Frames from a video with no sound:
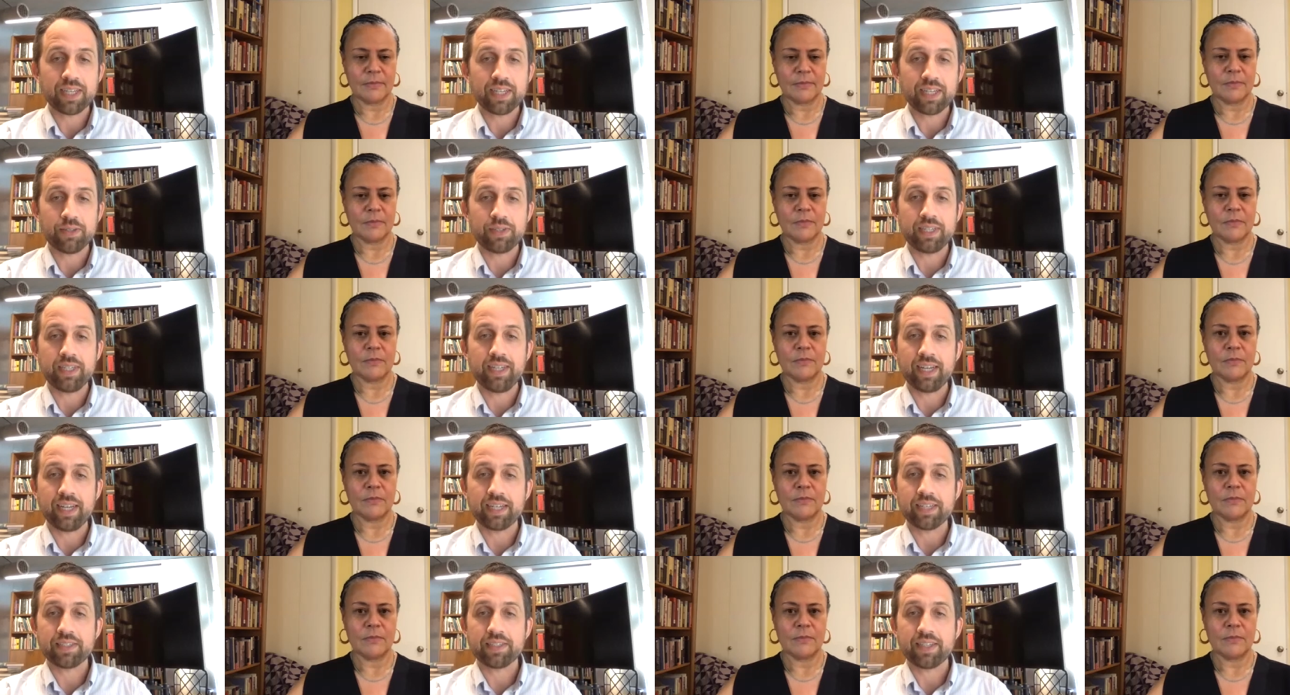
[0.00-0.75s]
Speaker 1: at UT
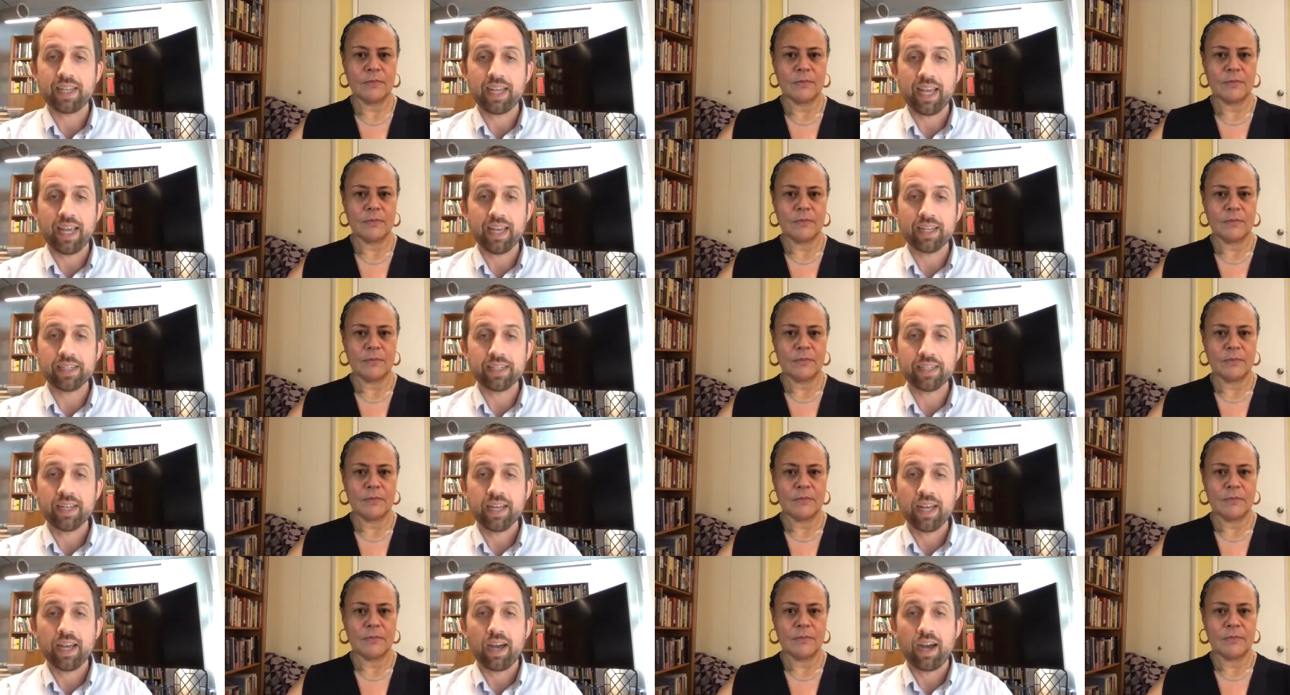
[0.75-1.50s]
Dallas. And
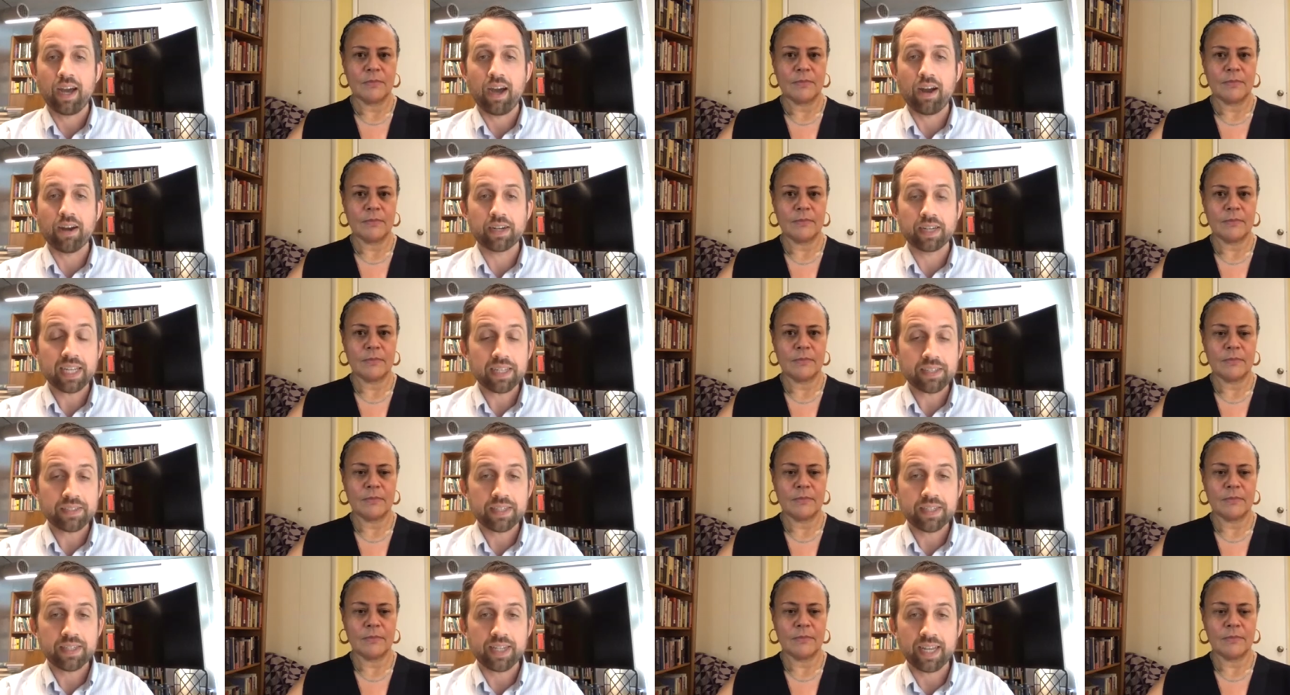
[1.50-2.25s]
our
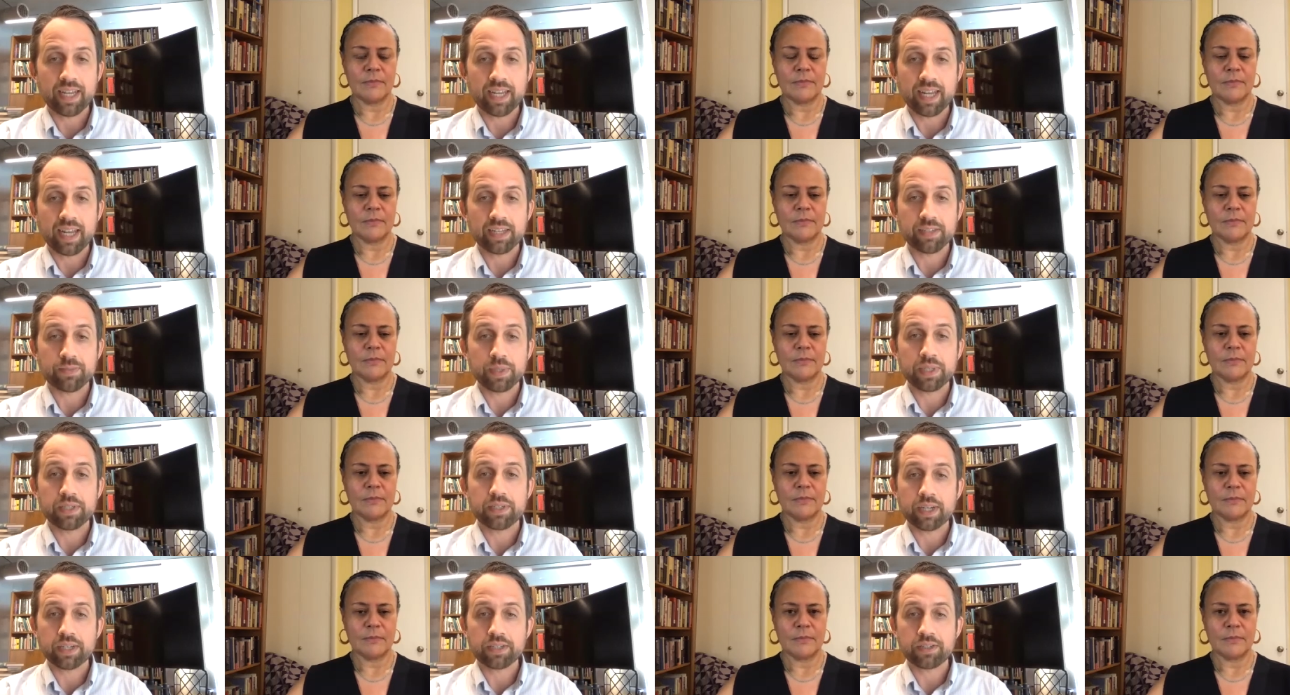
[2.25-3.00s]
guest today has been
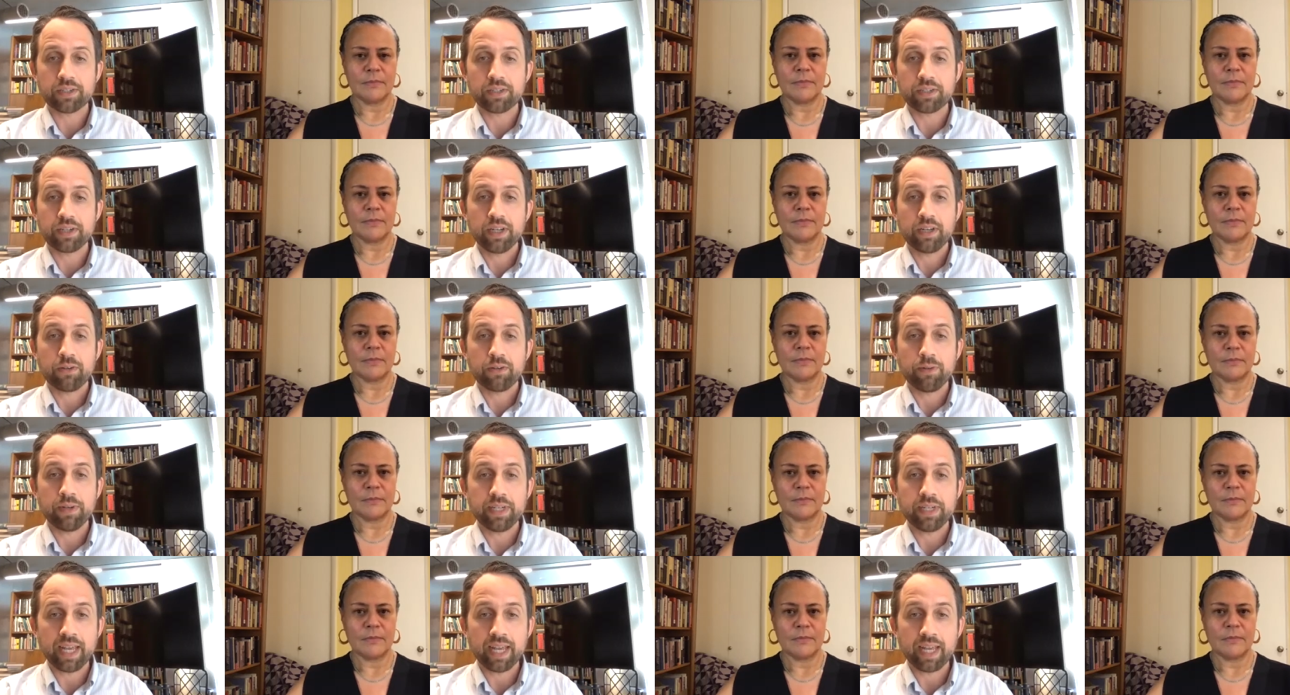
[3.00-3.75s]
Dr.
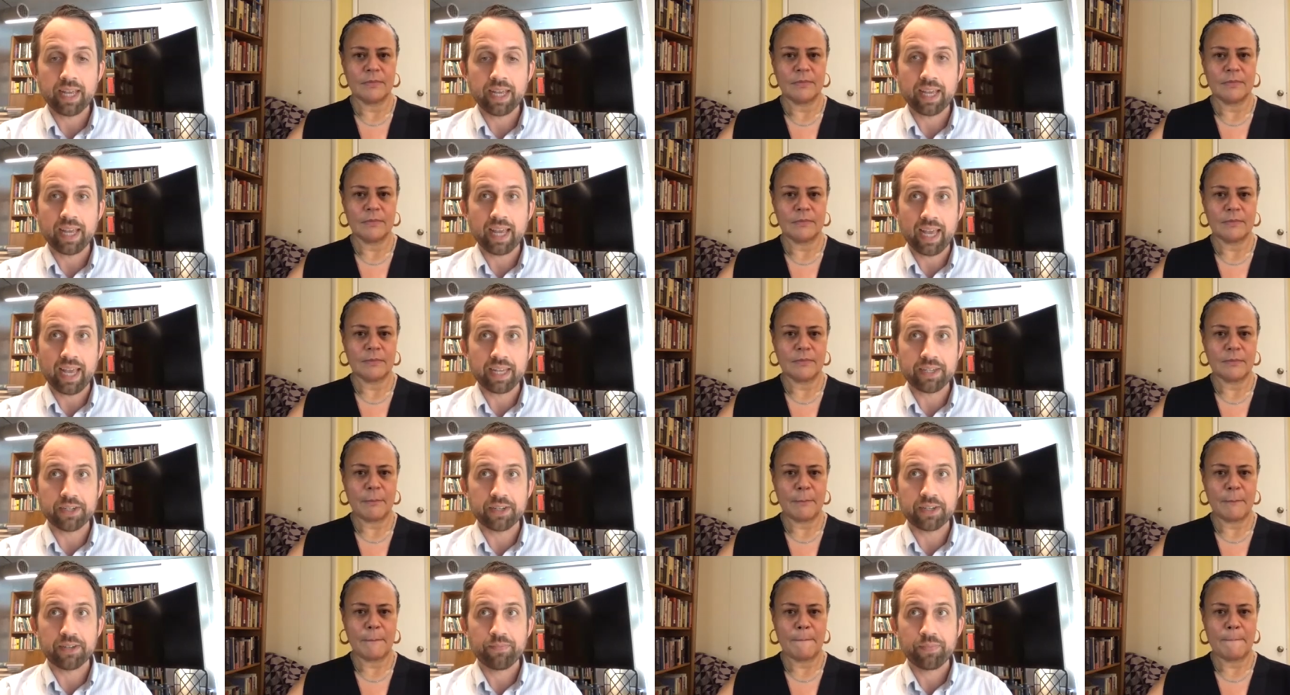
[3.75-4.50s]
Renée
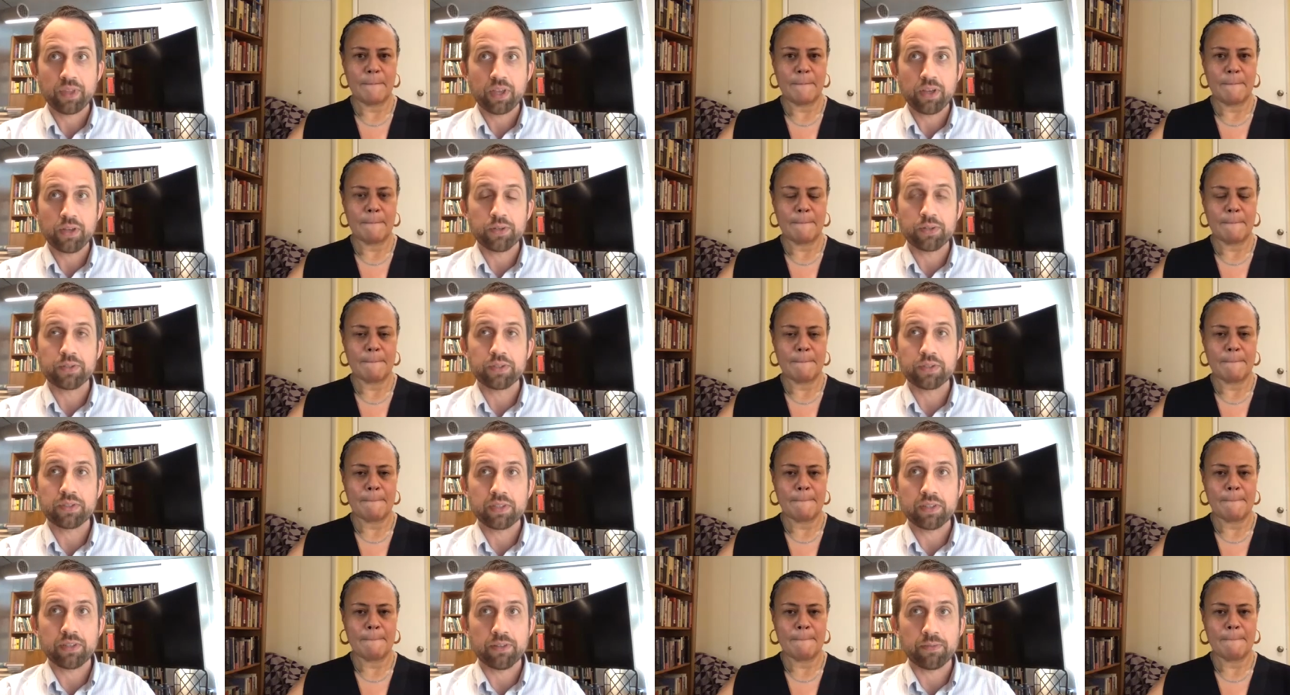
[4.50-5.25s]
Ater,
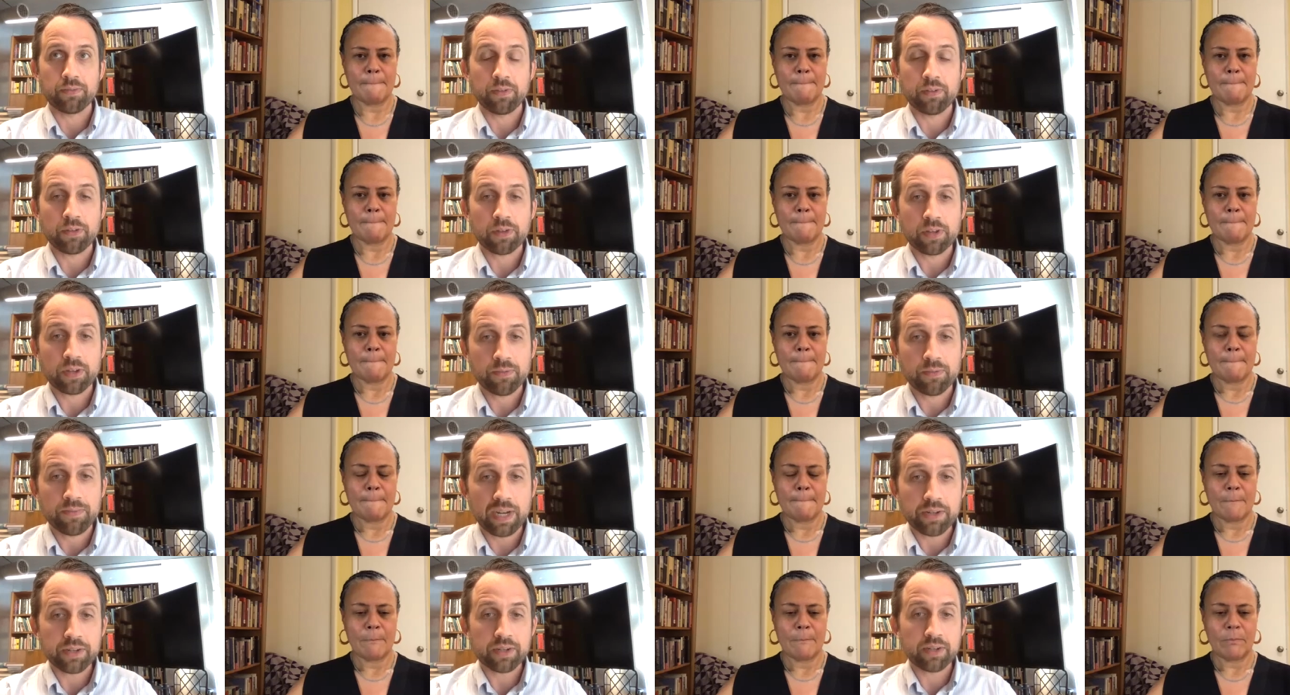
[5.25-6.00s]
who's the
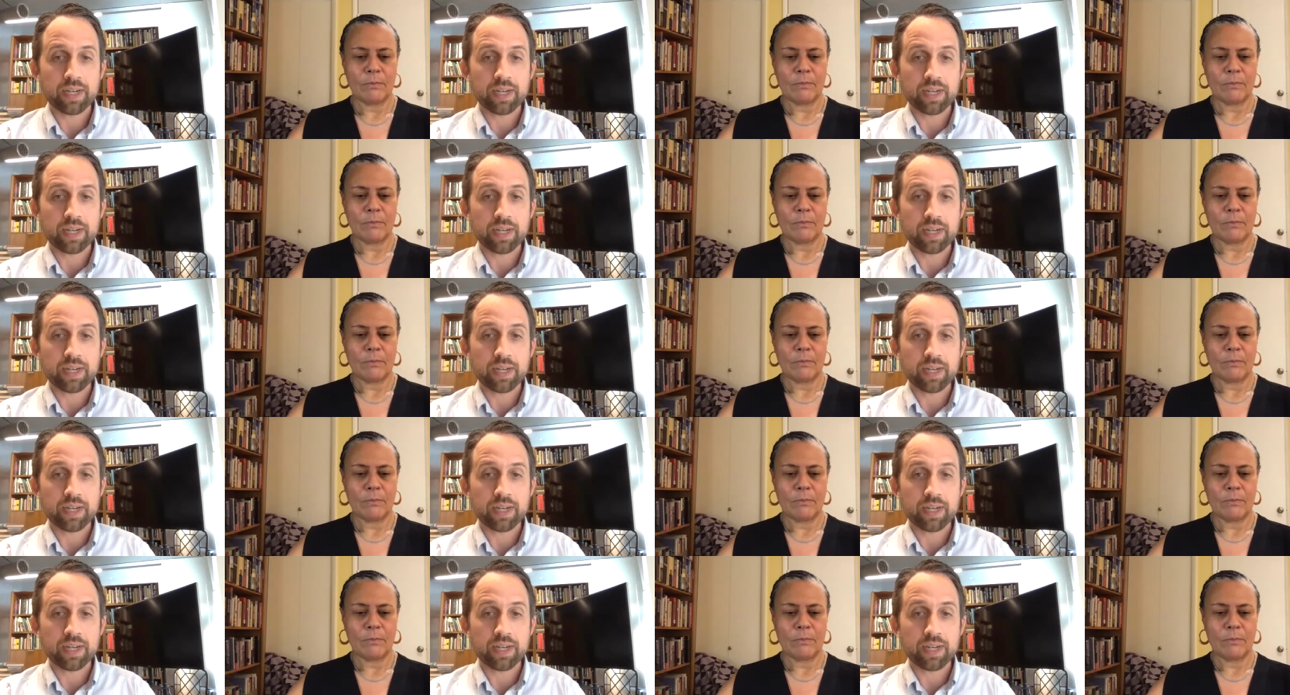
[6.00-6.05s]
founder